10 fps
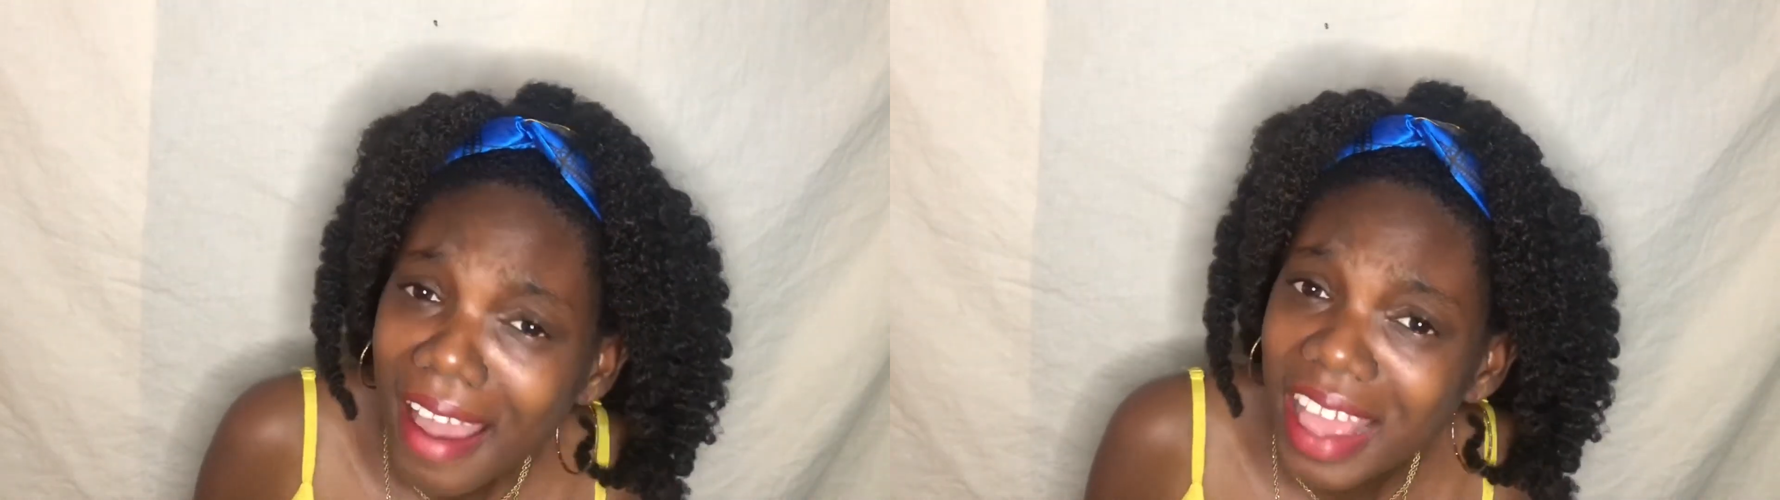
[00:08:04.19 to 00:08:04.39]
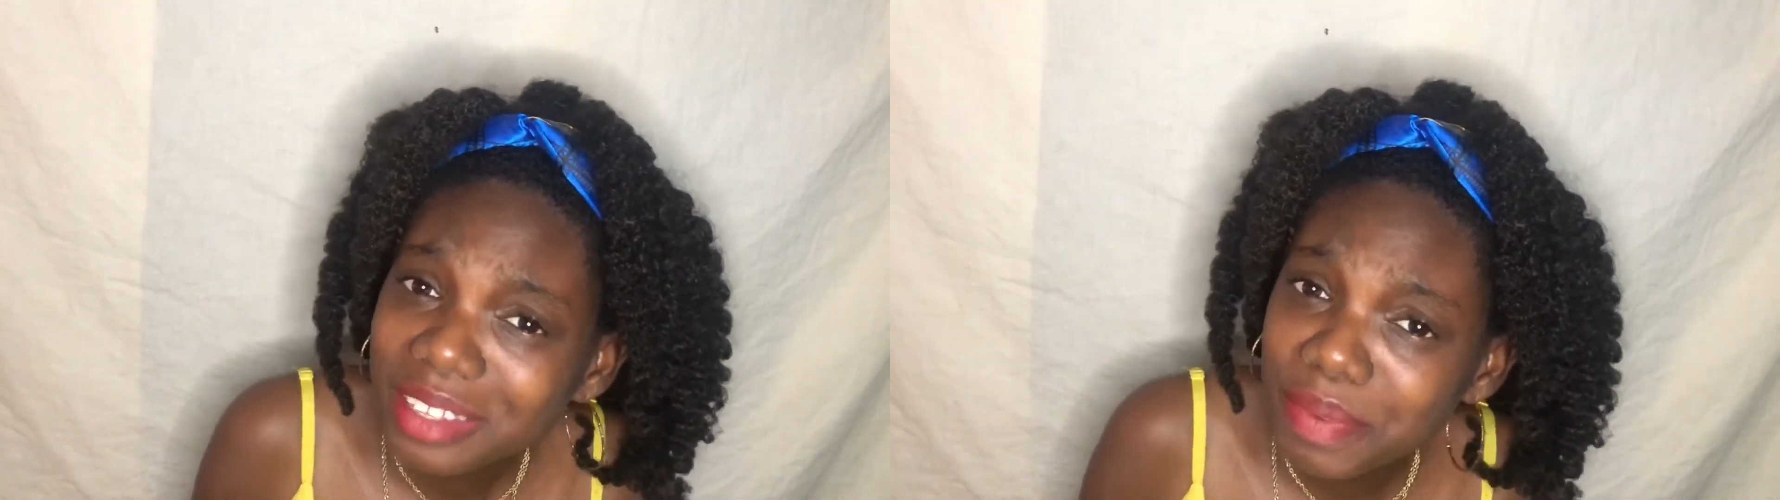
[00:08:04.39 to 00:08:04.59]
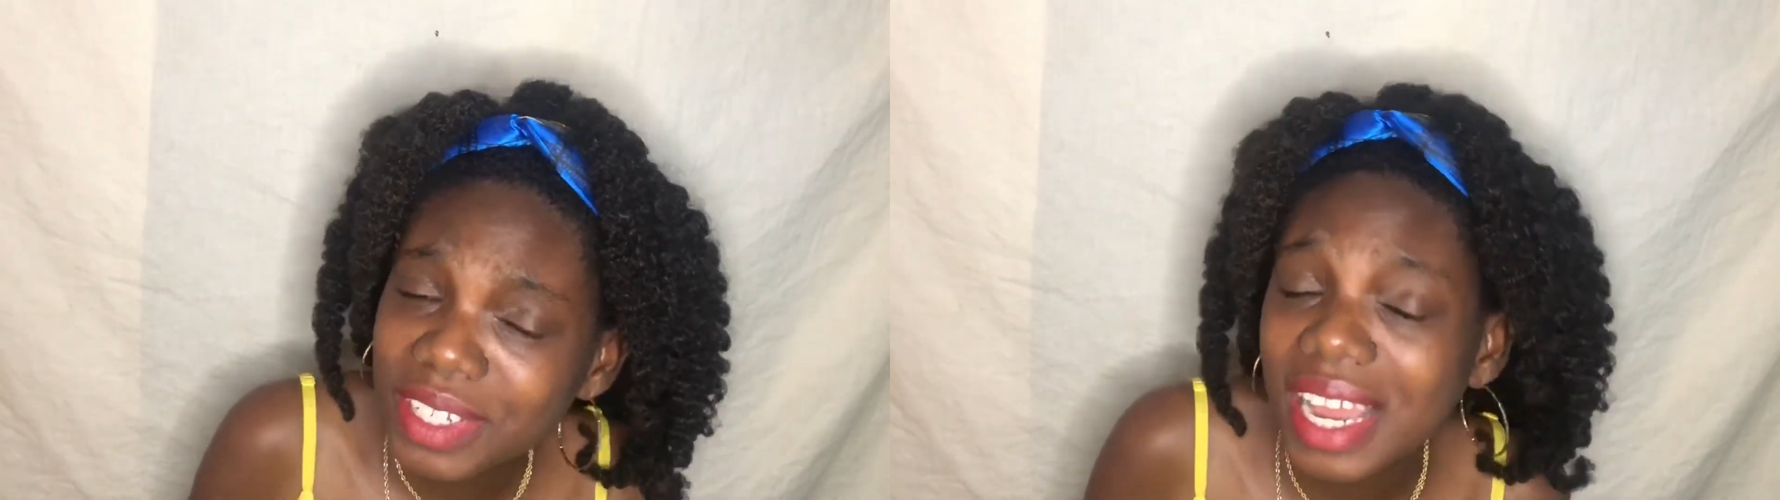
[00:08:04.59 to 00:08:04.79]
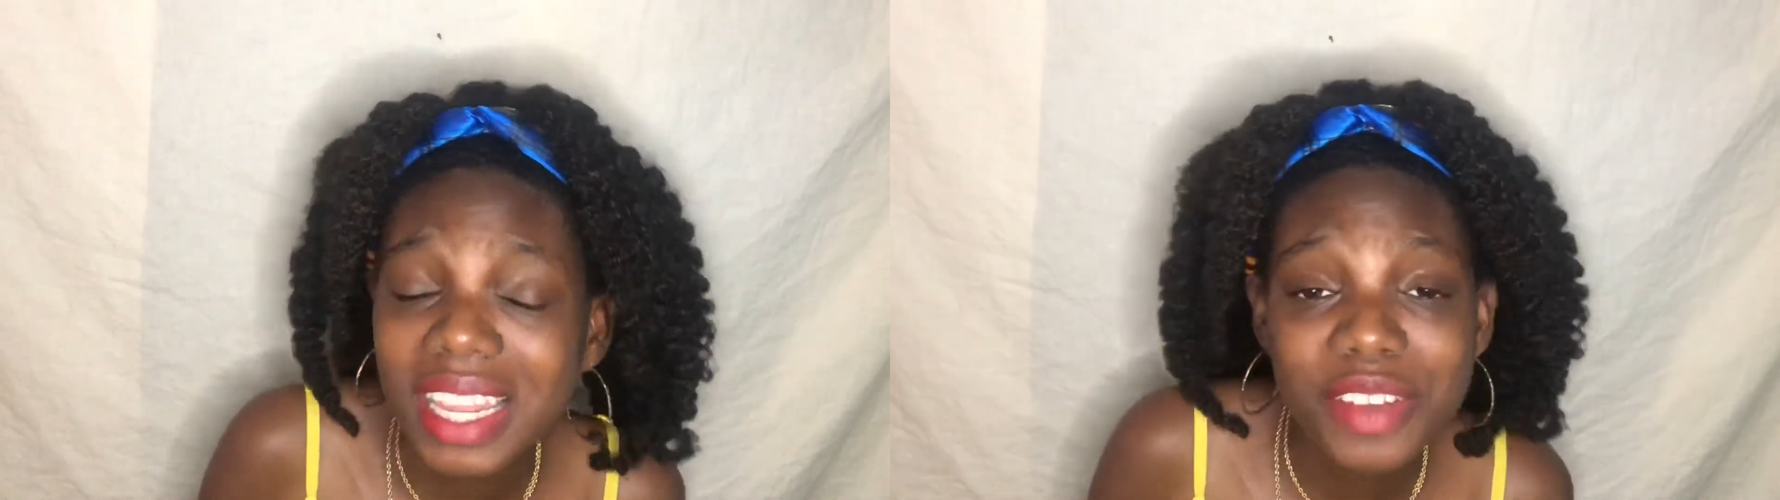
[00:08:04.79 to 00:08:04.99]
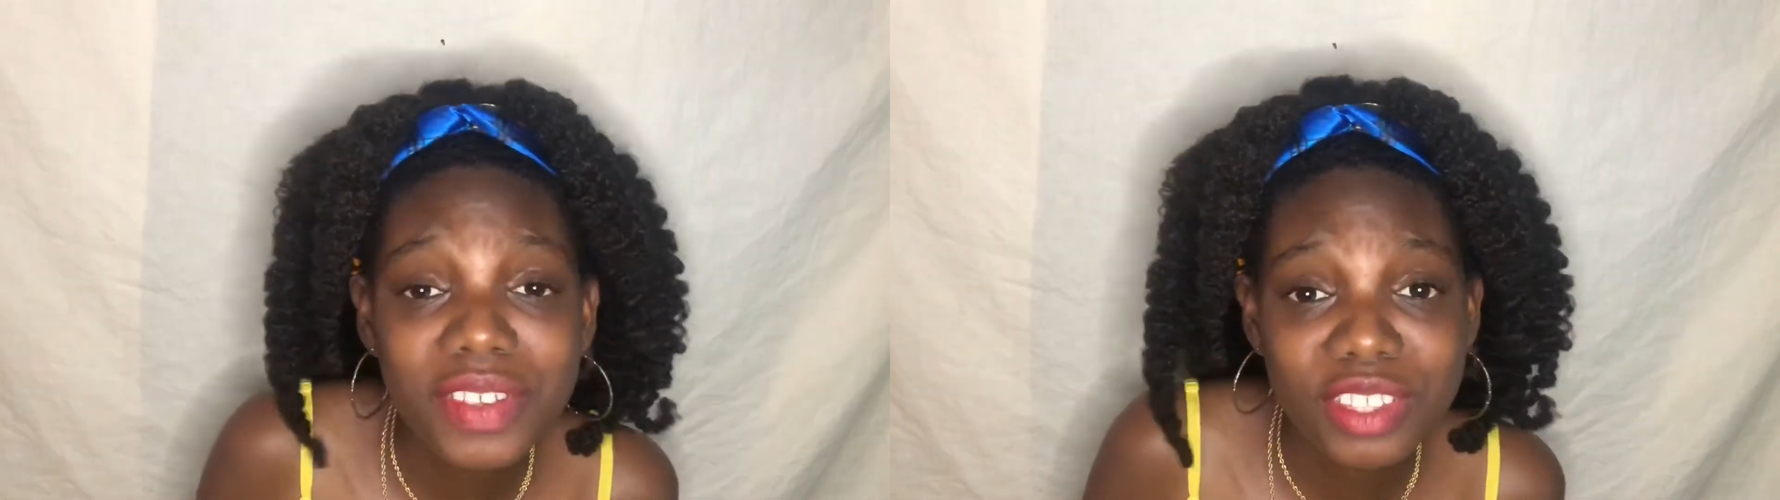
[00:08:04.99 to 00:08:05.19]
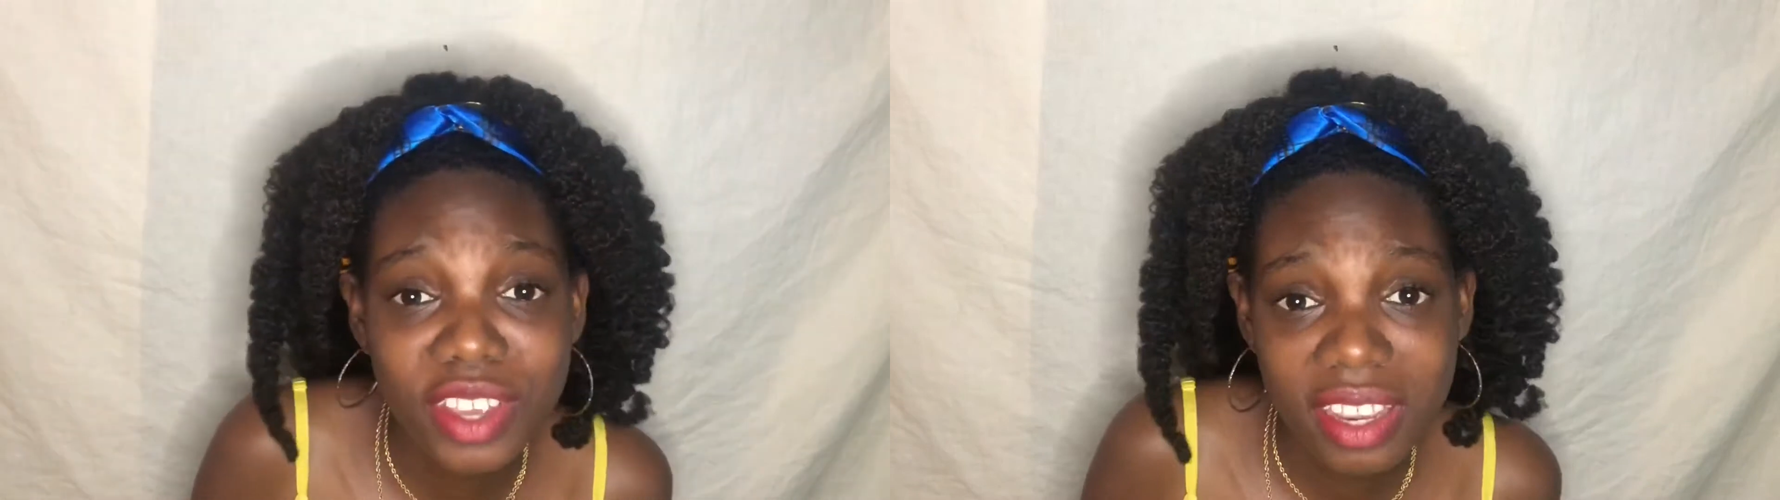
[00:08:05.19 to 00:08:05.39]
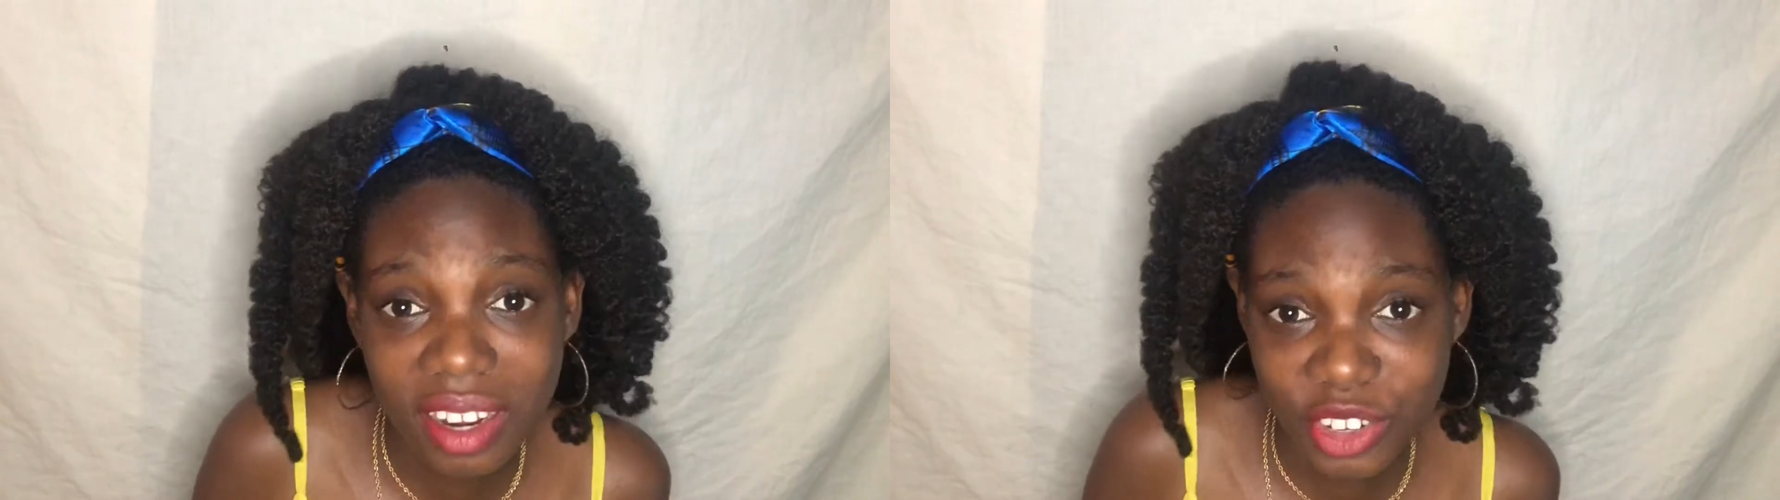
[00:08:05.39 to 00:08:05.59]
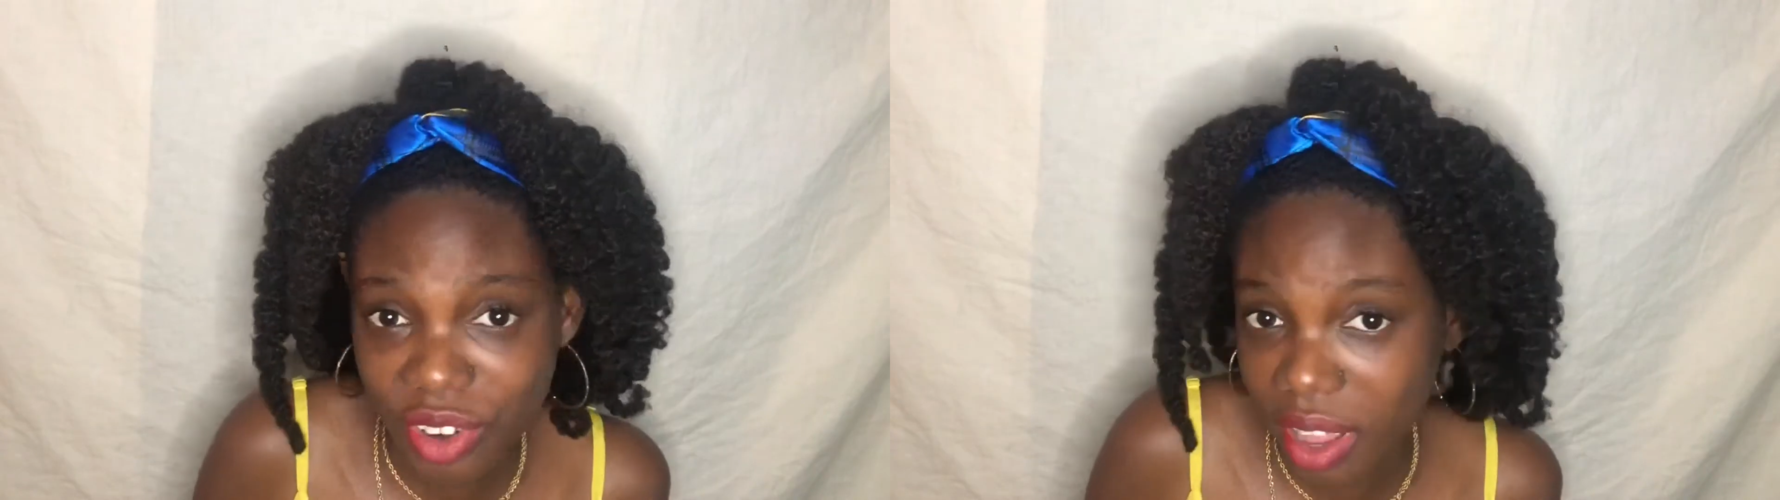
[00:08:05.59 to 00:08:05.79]
Especially if it's not a
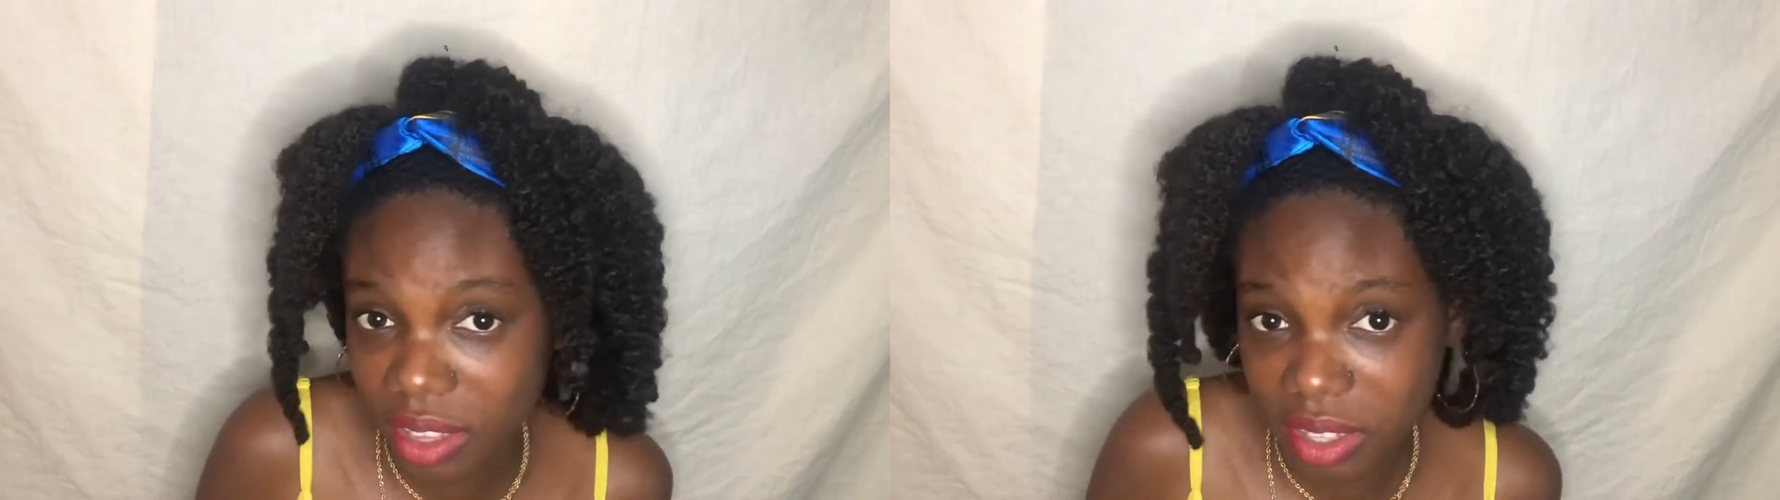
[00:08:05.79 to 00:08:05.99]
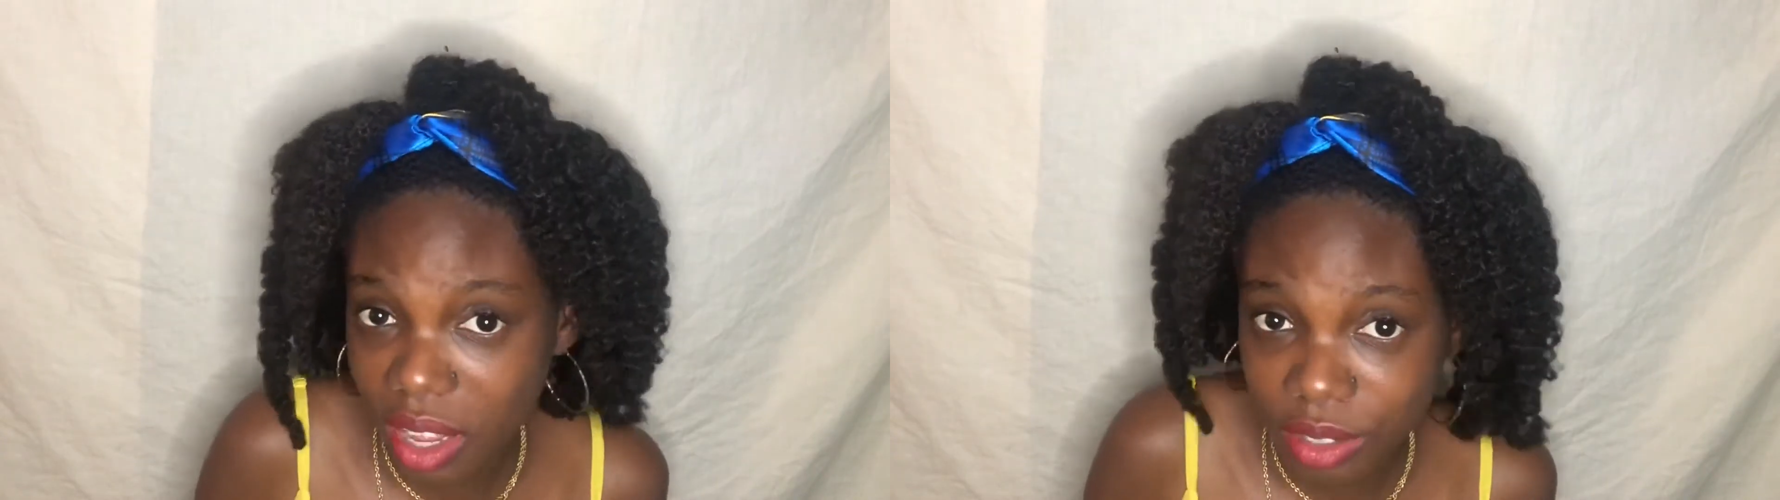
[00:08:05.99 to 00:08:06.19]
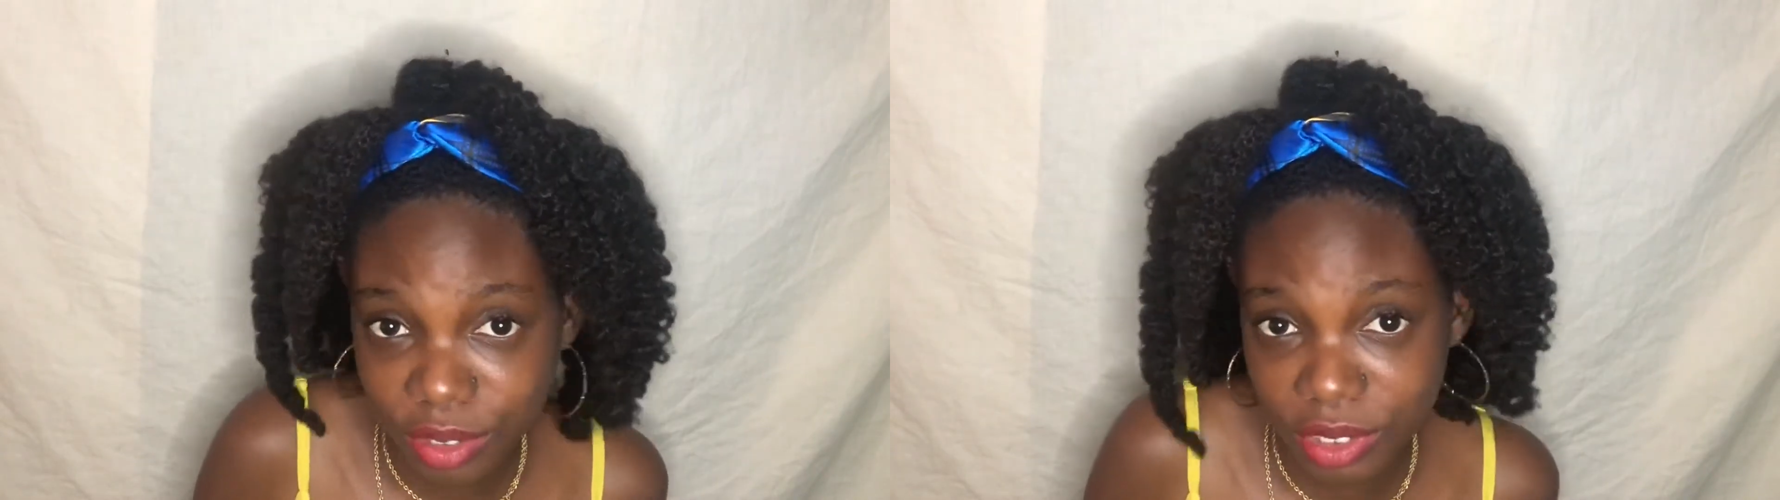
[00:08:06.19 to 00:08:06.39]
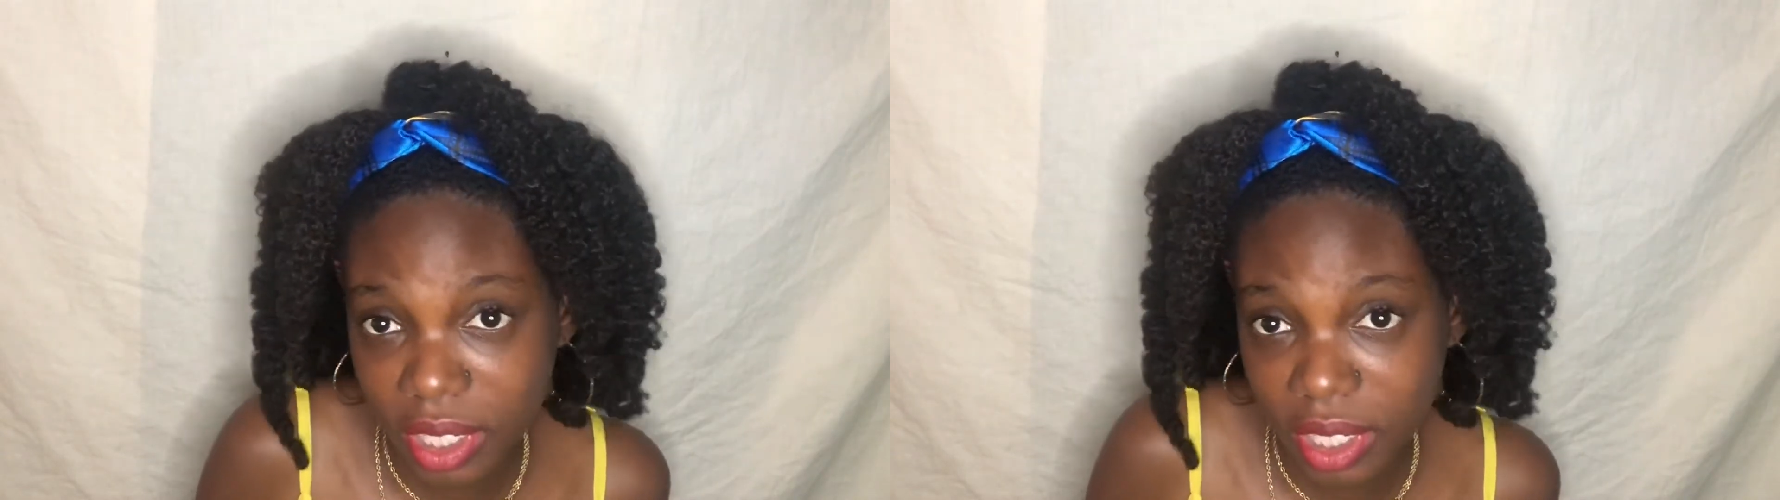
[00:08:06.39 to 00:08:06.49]
natural hair salon.